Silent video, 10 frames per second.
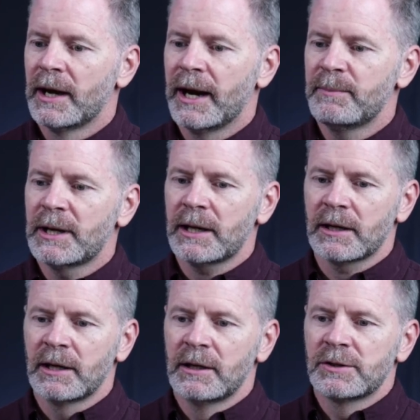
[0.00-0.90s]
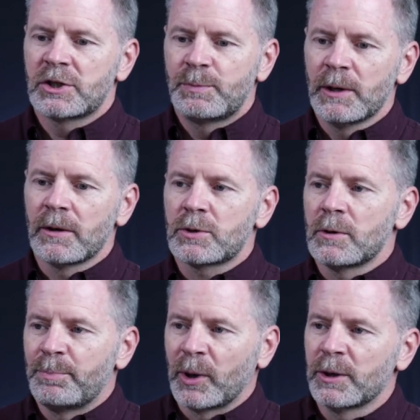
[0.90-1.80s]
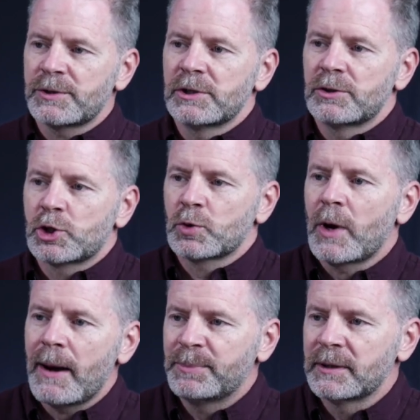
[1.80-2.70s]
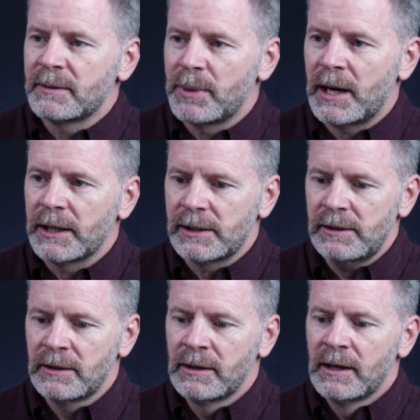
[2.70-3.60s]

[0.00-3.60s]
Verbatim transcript: I'm not a spiritual person trapped in a body.